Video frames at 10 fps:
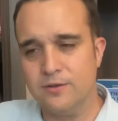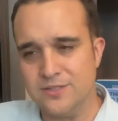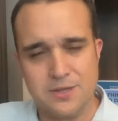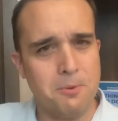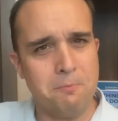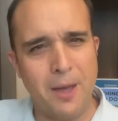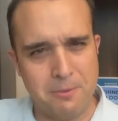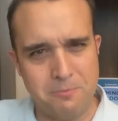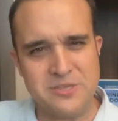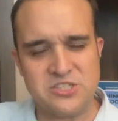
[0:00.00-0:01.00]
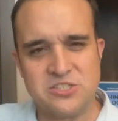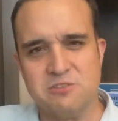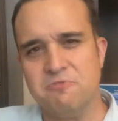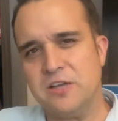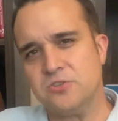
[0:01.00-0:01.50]
because I'm a, I'm a business
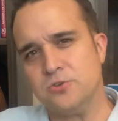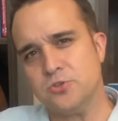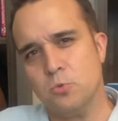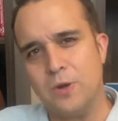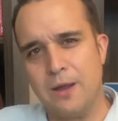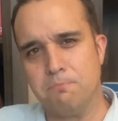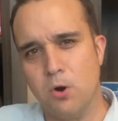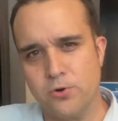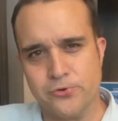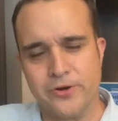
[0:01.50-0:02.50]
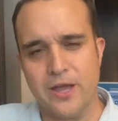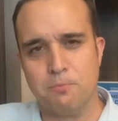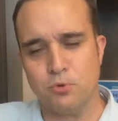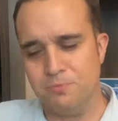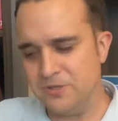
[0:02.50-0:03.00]
investor, so when I'm partnering
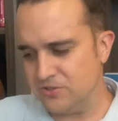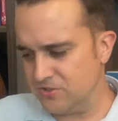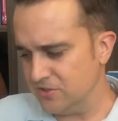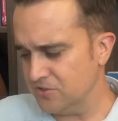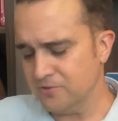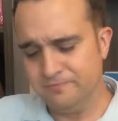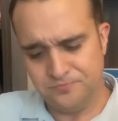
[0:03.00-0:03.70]
up with businesses,